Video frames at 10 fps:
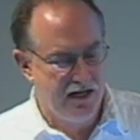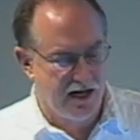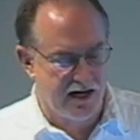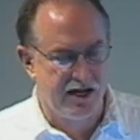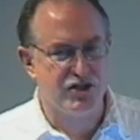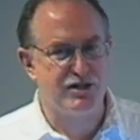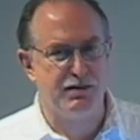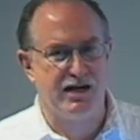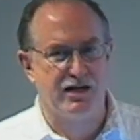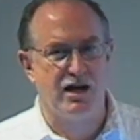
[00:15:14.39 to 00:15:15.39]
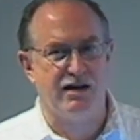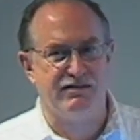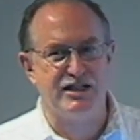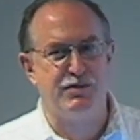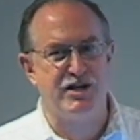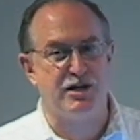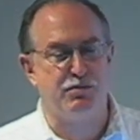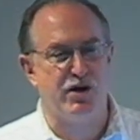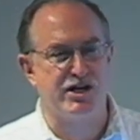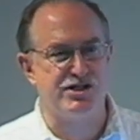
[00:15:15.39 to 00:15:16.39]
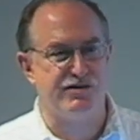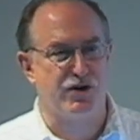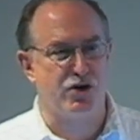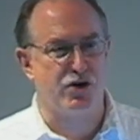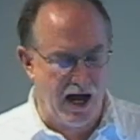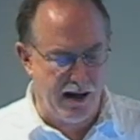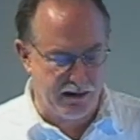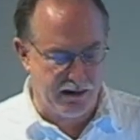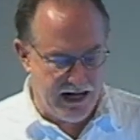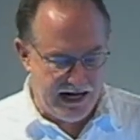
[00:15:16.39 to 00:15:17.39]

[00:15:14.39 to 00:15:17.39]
Uh, he used to be a uh, vice president of production for Konami.